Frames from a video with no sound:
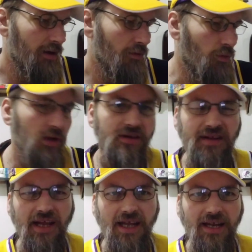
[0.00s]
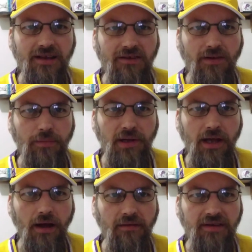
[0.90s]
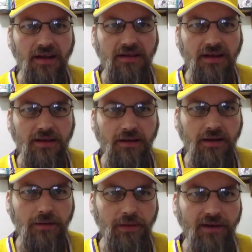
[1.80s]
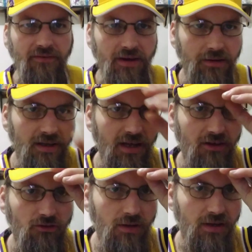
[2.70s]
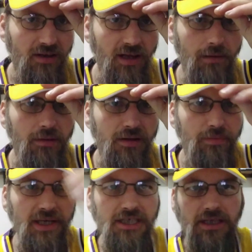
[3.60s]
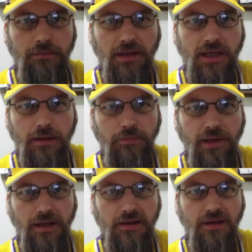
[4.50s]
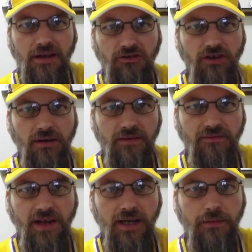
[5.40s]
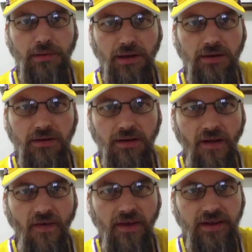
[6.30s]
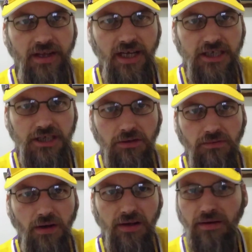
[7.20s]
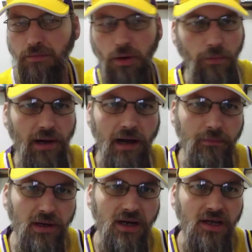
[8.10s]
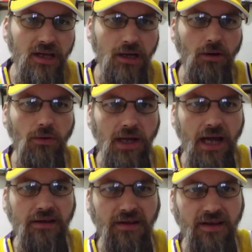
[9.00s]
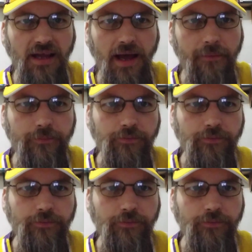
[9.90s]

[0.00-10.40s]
once they get into the playoffs, I think they're going to be a very dangerous team, especially Malik Beasley, Jared Vanderbilt, D'Angelo Russell, Mobamba, guys like that,